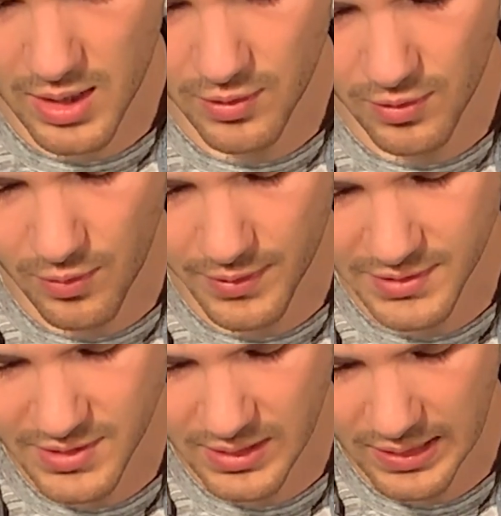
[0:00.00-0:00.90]
And you're
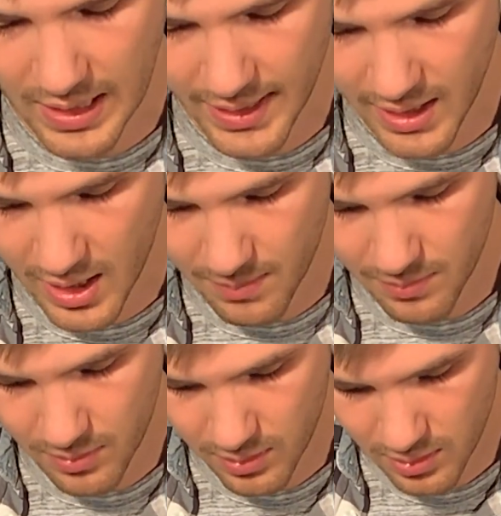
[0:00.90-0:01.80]
going to line
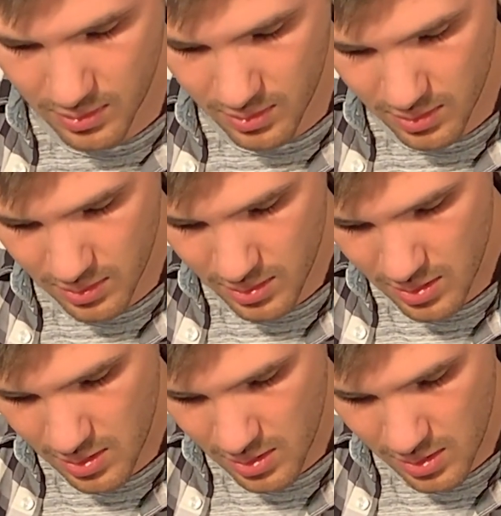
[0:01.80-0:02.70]
up
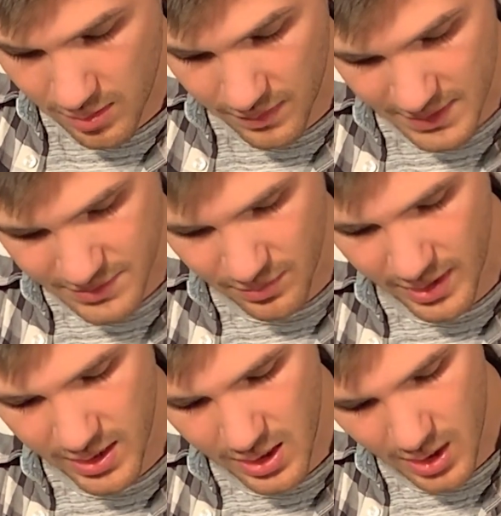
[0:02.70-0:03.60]
this
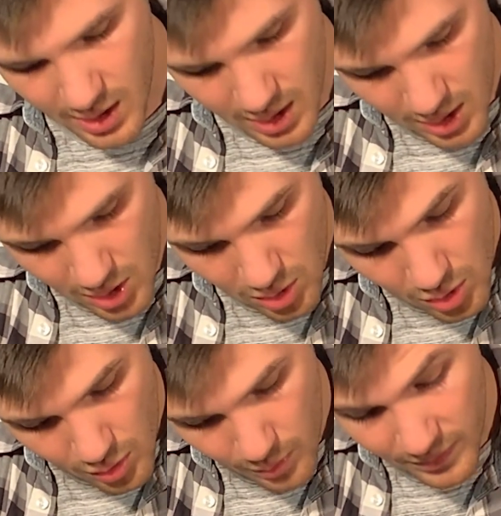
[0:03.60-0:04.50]
right here
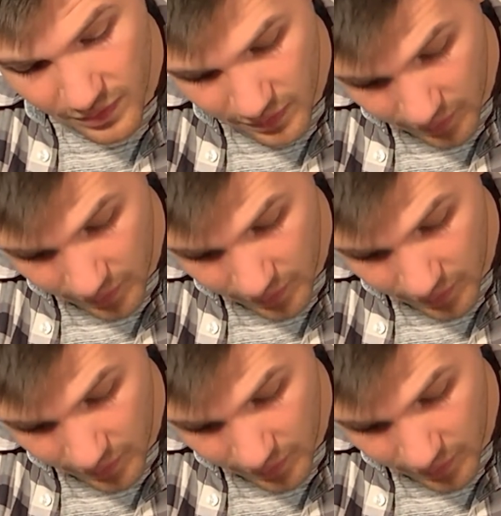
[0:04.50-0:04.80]
with